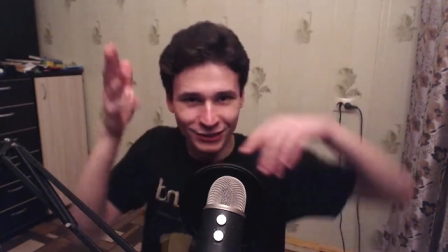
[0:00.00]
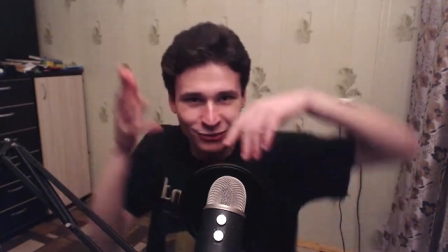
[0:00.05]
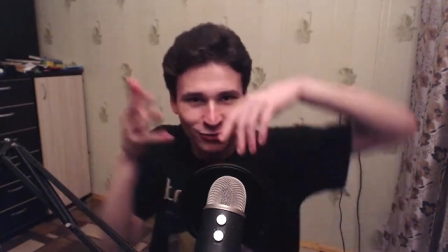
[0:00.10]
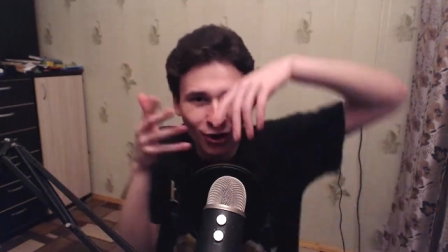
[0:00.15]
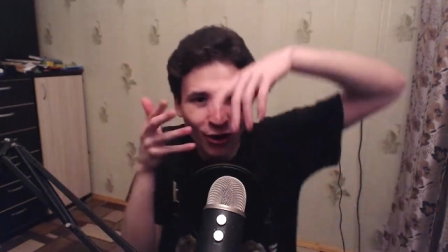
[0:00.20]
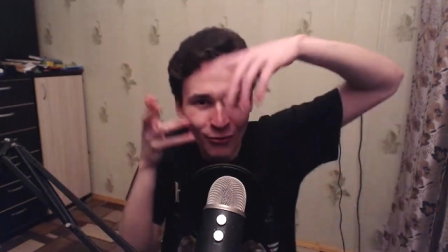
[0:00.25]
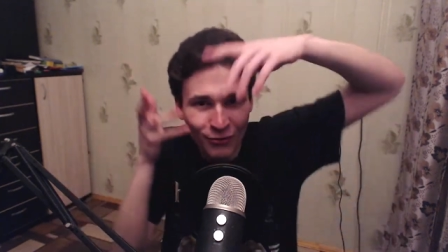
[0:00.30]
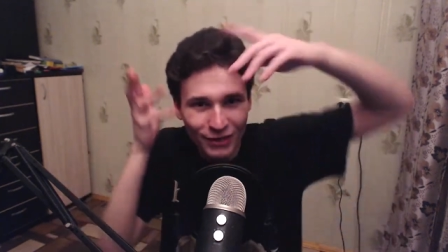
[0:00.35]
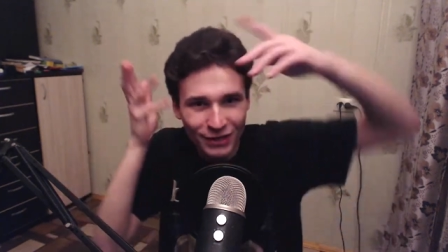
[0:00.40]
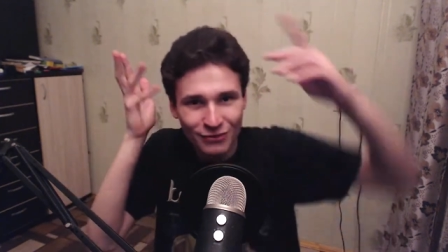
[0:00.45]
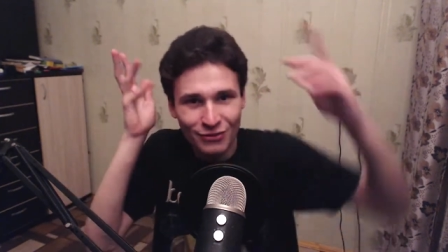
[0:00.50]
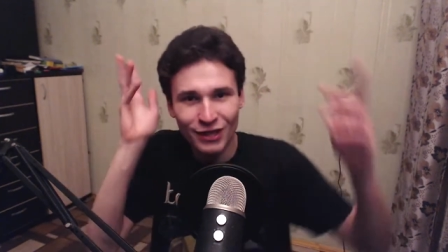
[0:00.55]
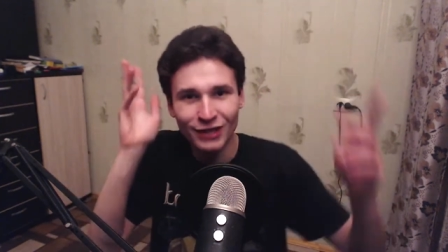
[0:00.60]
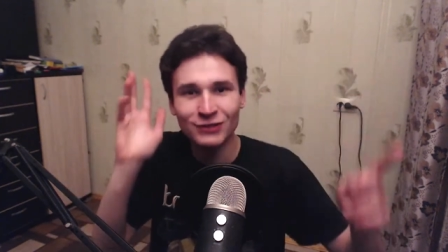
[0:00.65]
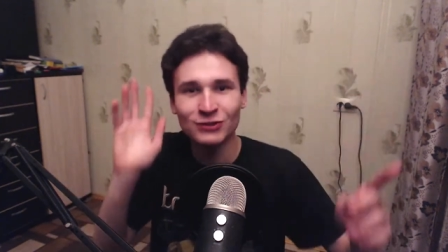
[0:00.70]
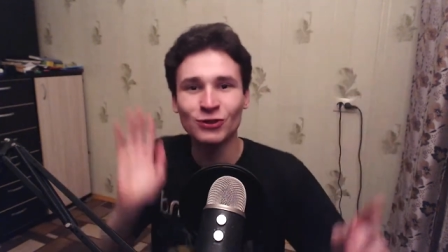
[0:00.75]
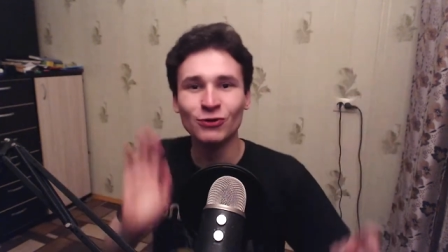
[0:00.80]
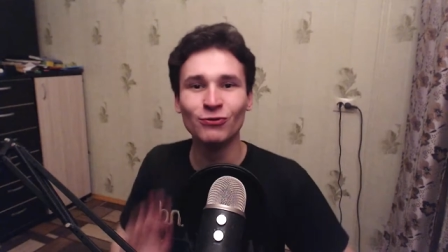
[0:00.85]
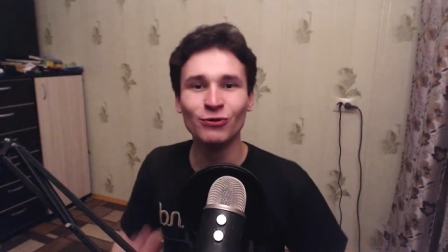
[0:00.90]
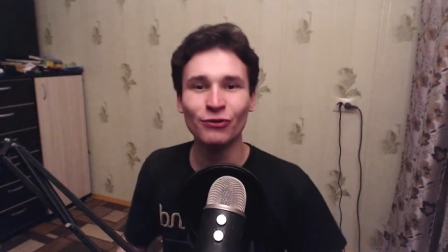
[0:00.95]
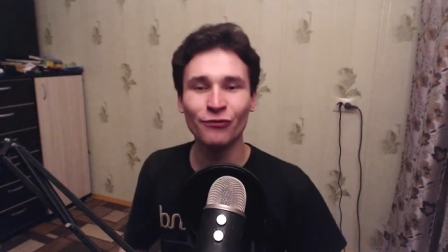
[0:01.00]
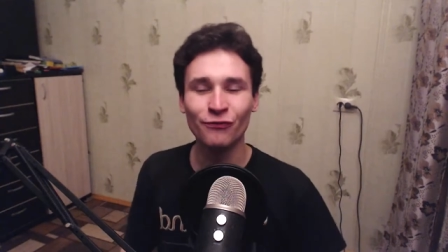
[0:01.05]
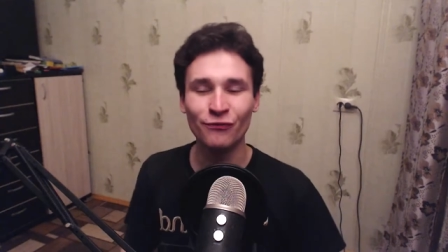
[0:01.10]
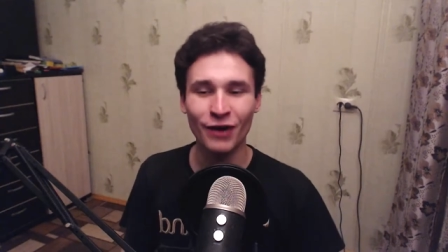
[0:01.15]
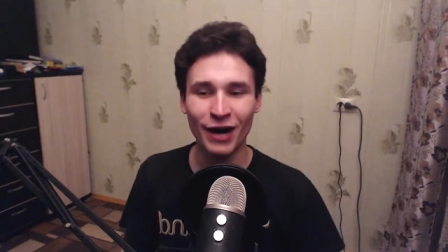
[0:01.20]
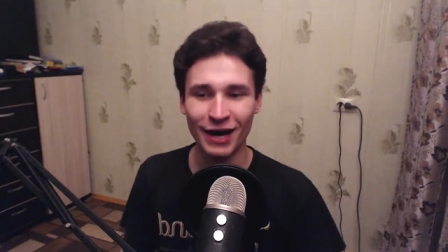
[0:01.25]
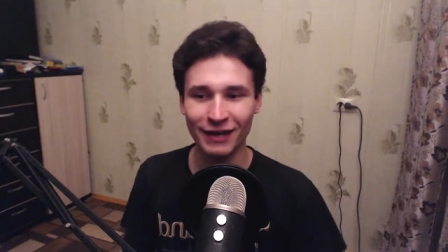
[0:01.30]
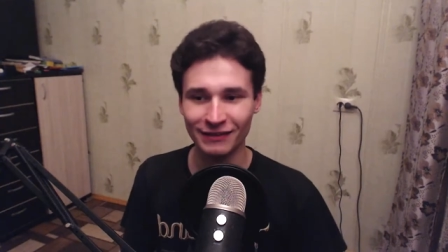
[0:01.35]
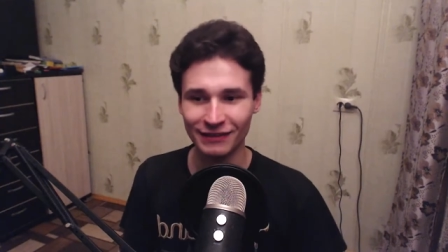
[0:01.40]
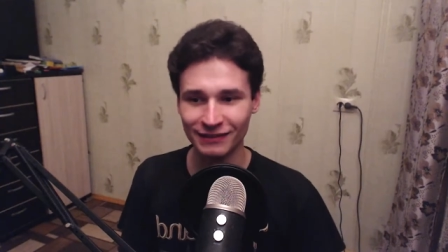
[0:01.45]
drawing that you will
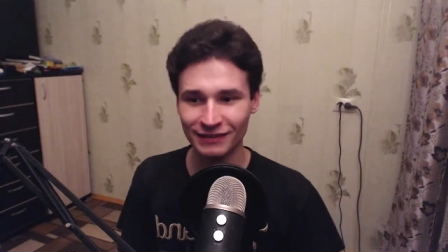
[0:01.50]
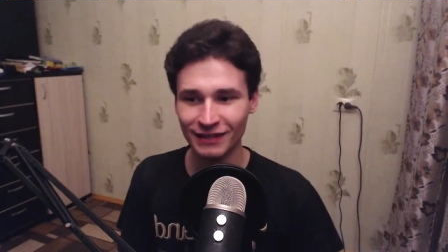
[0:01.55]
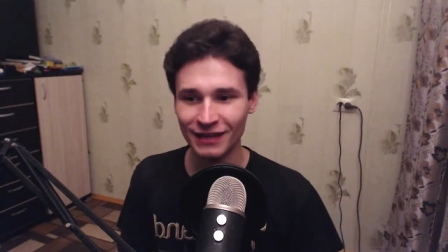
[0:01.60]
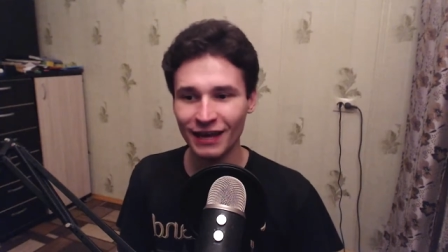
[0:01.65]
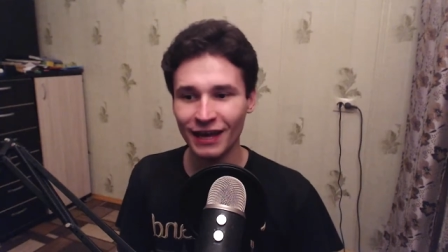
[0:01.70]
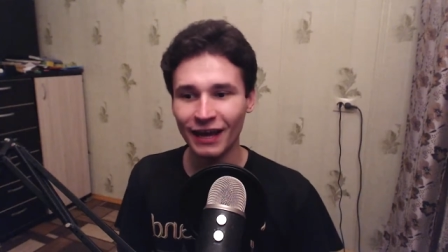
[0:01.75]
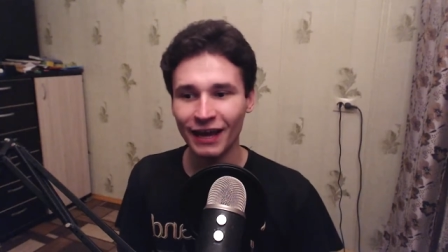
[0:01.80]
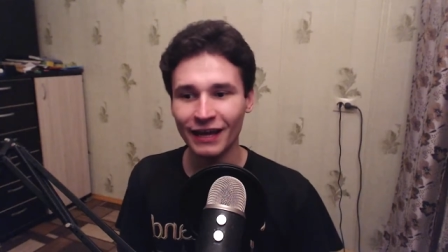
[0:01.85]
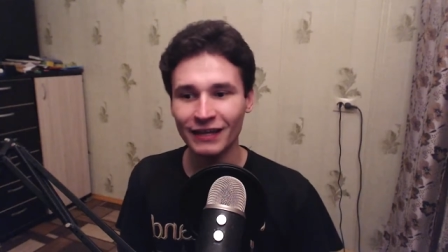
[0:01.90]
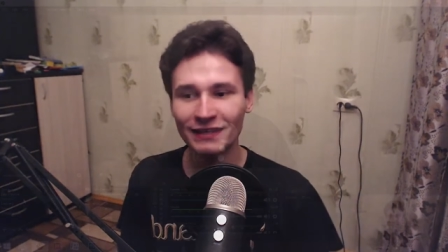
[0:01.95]
find it. And